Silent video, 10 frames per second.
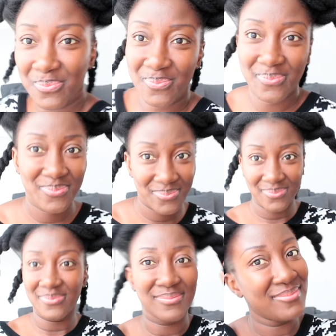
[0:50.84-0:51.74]
I separate
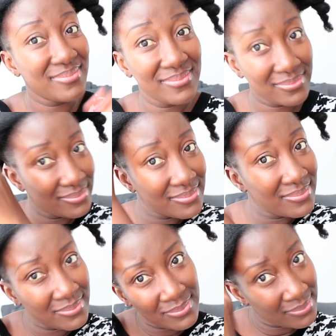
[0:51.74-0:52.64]
my hair in four
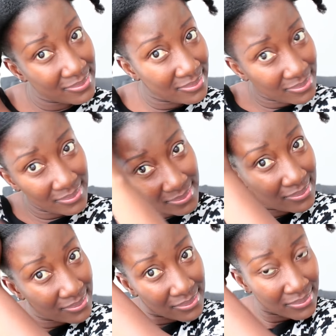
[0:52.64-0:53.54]
sections and
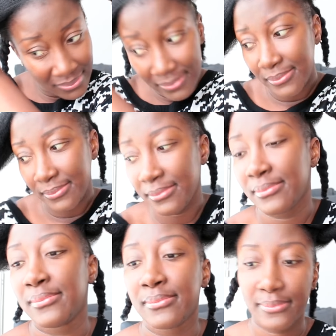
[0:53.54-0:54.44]
I work with each
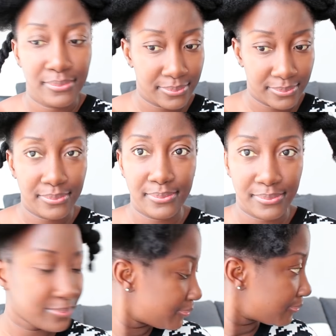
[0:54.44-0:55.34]
section at a
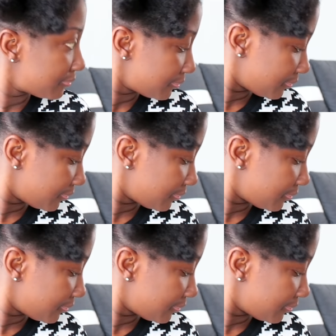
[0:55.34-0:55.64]
time.